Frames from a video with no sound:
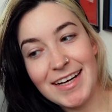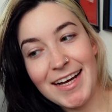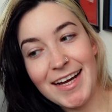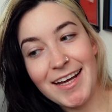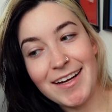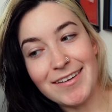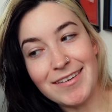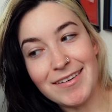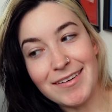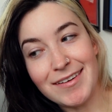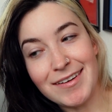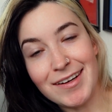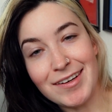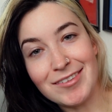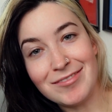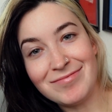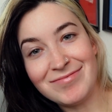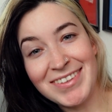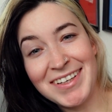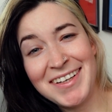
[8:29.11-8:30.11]
I don't
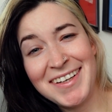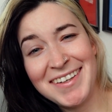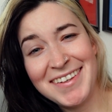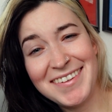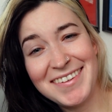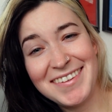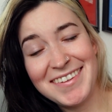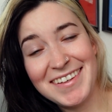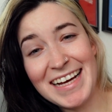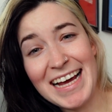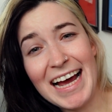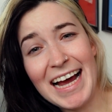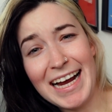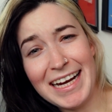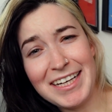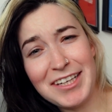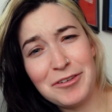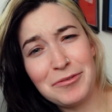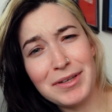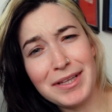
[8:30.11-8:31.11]
know.
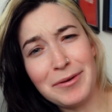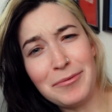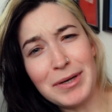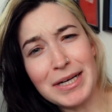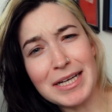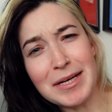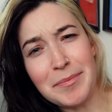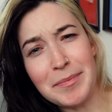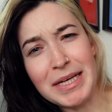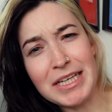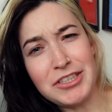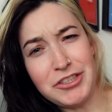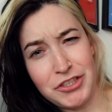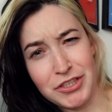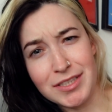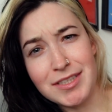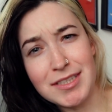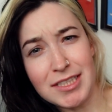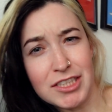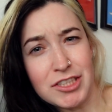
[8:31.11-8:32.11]
I did really want to commit
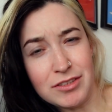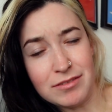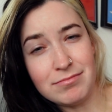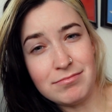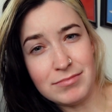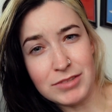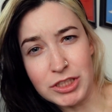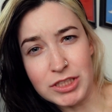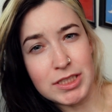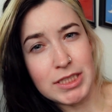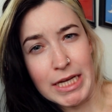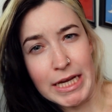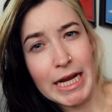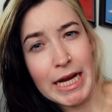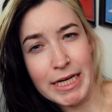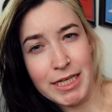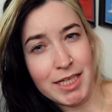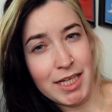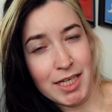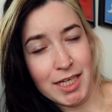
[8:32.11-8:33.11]
just to say
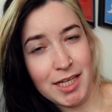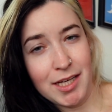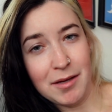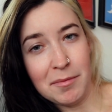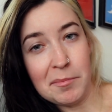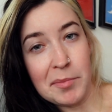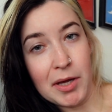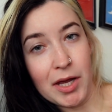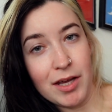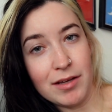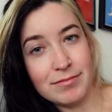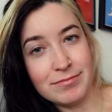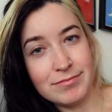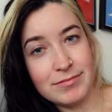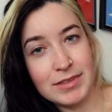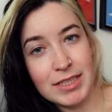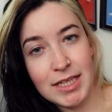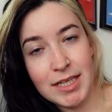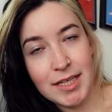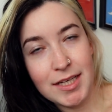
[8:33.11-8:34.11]
I did it, but
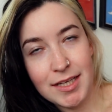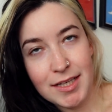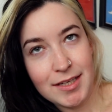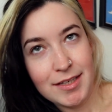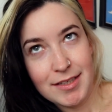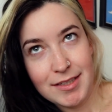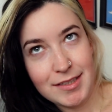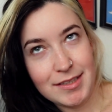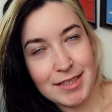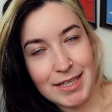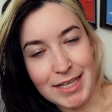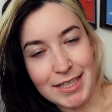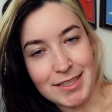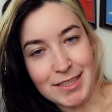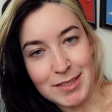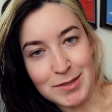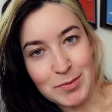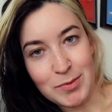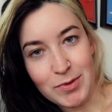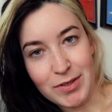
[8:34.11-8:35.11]
at
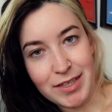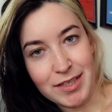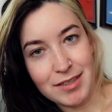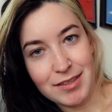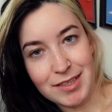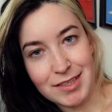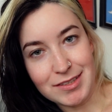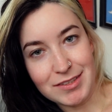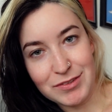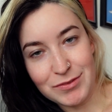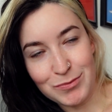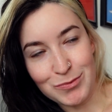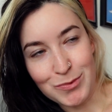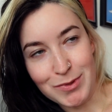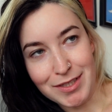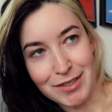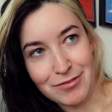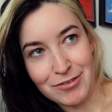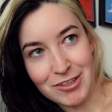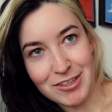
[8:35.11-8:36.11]
this point, it's
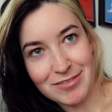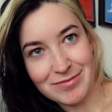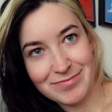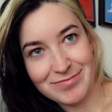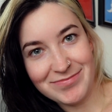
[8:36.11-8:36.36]
whatever.